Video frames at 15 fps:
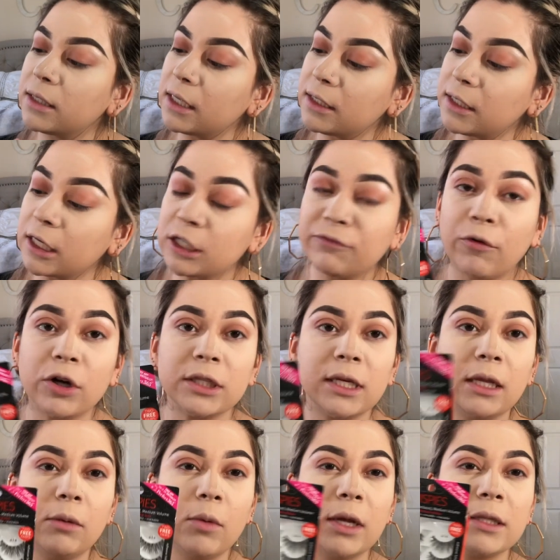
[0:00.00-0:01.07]
the
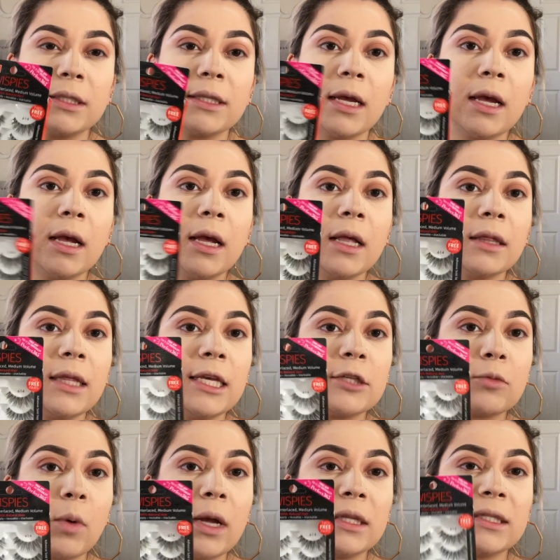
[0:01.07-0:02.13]
614 ones.
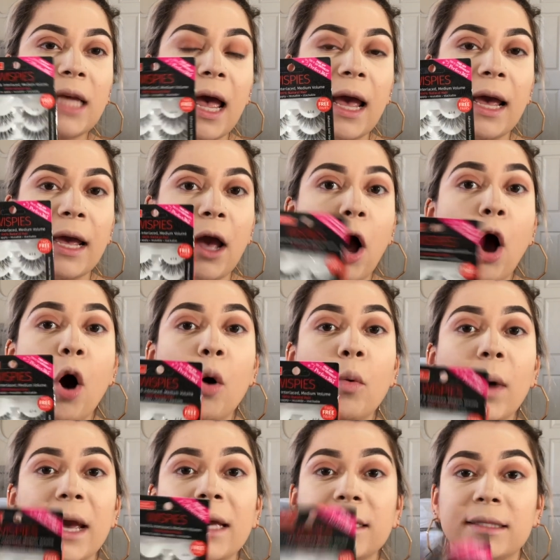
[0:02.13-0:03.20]
These ones I
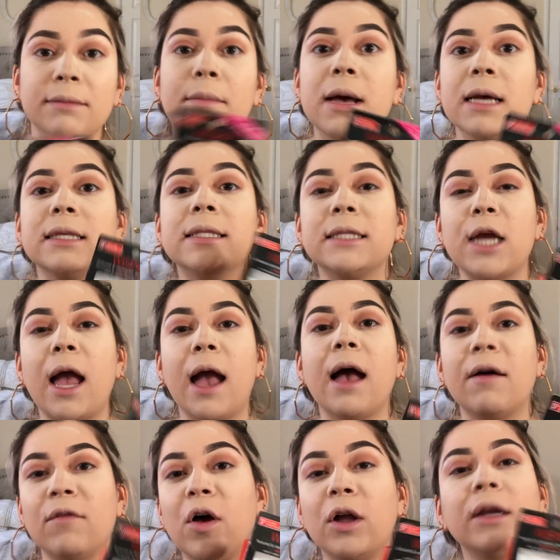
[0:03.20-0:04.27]
always must
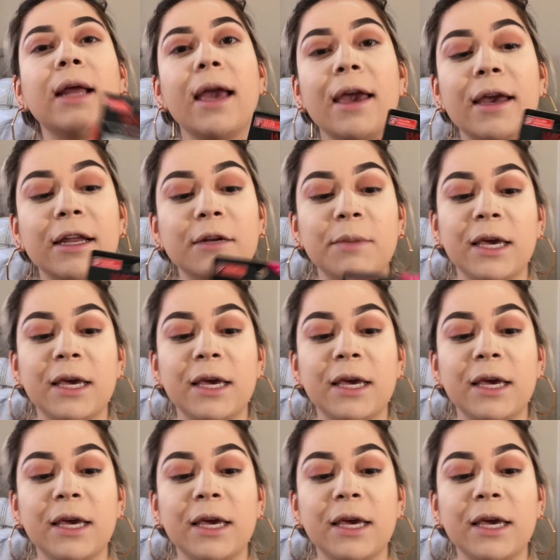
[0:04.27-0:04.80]
have on hand